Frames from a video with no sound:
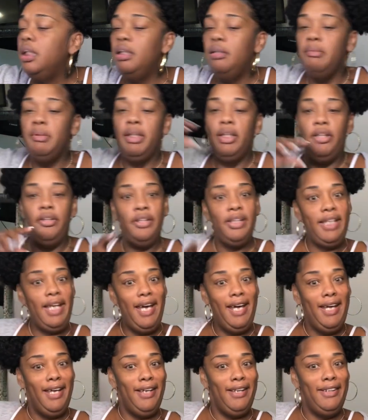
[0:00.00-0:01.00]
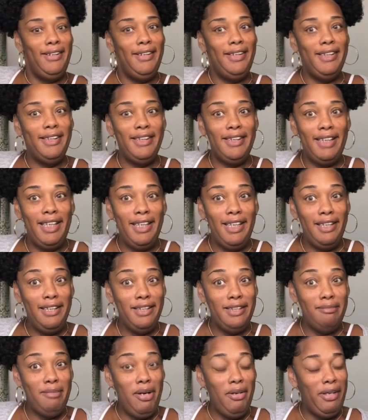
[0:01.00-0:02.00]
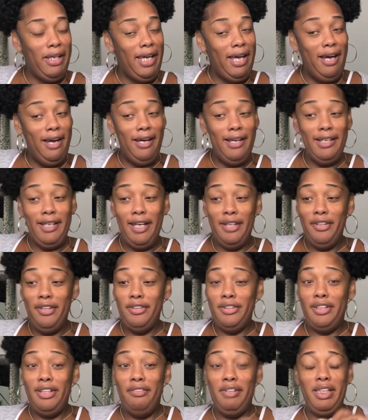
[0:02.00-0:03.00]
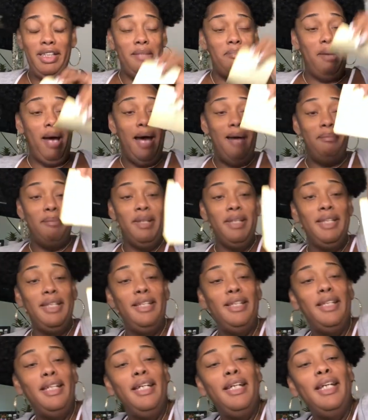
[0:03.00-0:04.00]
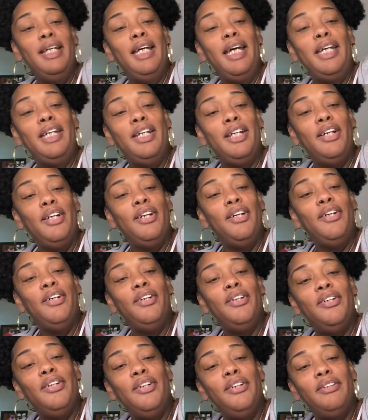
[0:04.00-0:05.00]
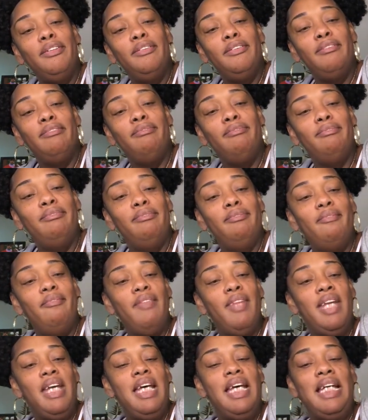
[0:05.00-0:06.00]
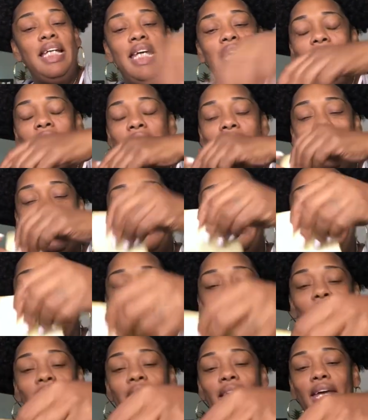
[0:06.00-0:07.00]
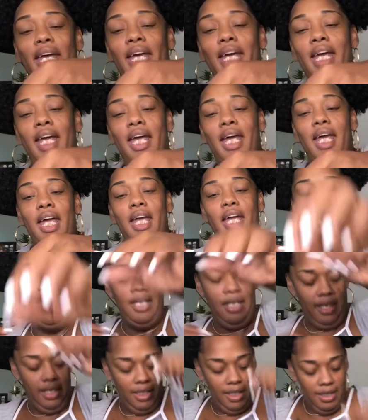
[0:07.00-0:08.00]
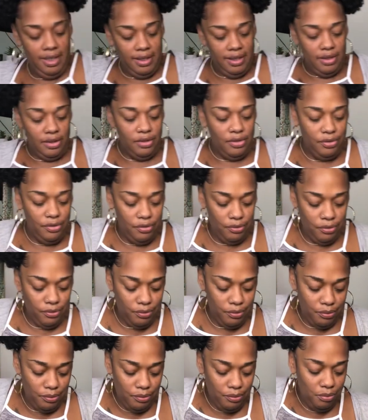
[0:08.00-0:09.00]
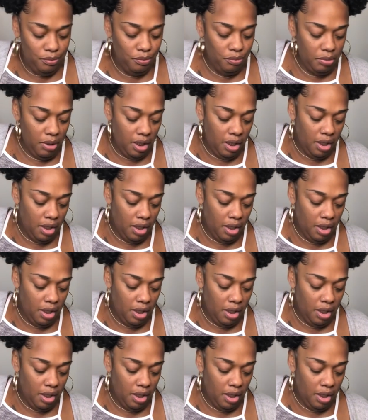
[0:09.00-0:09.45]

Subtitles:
We'll lower it down because it's getting a little smoky, y'all. Y'all know stuff get to popping and your girl cannot do it. Ooh.